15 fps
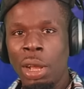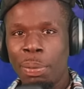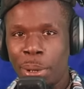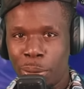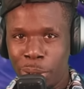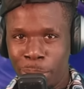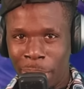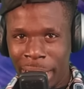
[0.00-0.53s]

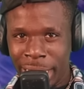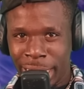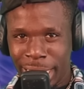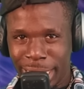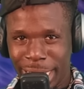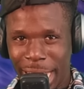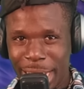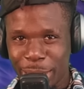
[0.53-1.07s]
But we about to
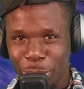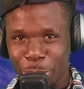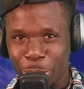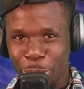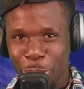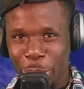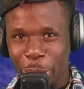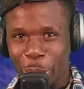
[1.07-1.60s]
get
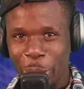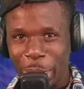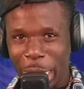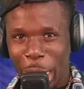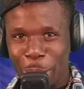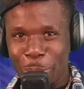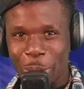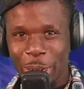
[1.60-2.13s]
dangerous real quick,
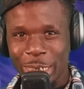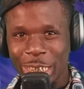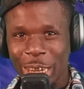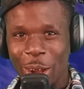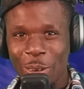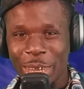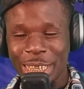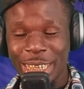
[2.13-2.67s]
y'all boys. To so
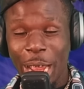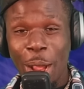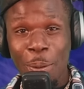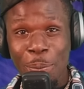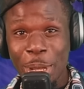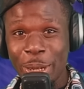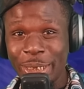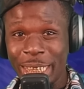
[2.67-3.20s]
go get y'all
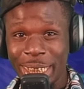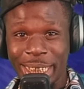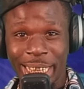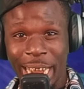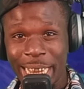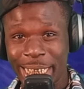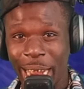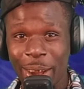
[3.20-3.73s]
milk just in
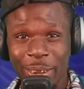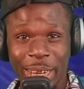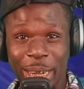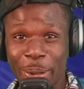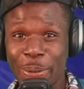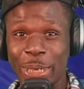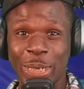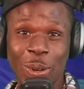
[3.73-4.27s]
case y'all get a
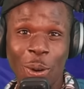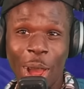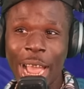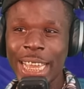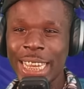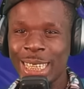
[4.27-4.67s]
little bit too hot.